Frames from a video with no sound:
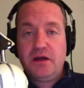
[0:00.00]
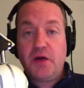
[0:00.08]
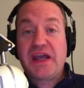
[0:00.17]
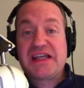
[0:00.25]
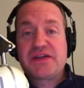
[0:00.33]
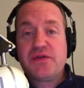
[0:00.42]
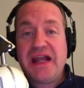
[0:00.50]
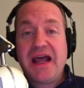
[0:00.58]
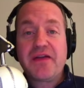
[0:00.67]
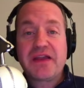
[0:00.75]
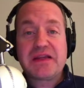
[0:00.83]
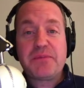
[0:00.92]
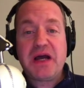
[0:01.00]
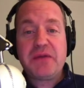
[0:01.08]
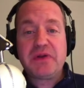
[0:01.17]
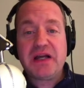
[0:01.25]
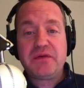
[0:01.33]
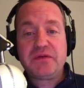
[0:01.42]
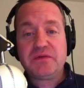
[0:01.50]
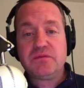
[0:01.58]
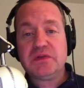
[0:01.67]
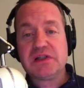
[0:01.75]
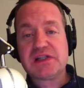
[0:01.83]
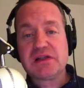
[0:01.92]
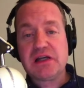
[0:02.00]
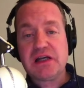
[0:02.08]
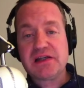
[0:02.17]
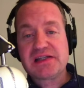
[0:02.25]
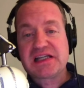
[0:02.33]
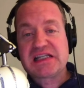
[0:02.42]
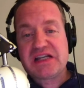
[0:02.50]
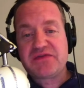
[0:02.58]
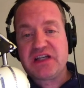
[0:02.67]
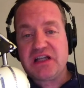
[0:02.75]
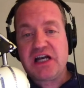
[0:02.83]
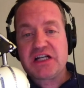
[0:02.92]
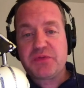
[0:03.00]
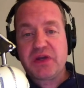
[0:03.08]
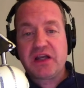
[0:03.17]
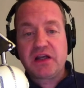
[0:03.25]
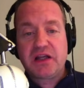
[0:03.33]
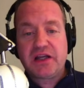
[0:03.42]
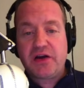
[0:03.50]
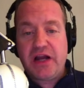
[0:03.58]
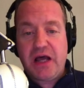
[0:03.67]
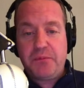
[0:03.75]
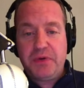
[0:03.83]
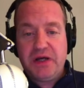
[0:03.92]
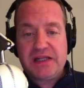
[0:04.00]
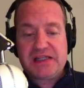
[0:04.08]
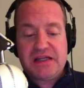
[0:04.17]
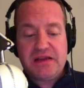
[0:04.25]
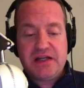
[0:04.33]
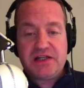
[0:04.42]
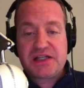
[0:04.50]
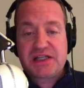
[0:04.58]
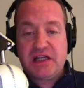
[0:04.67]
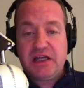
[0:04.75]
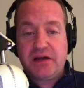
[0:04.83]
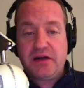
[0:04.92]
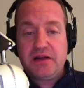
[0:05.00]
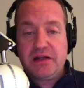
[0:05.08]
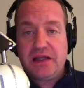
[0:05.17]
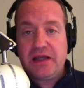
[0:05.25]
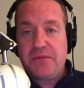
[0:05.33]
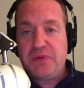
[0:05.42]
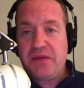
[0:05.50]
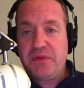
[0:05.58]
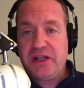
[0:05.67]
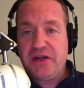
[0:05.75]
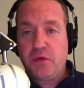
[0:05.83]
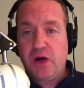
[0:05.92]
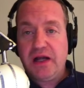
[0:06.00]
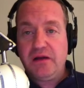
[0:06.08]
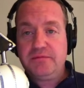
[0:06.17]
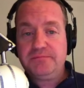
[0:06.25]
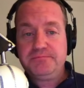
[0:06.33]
Okay, so now that the pipeline was successfully launched, we can click on Outputs and then just click on the pipeline URL.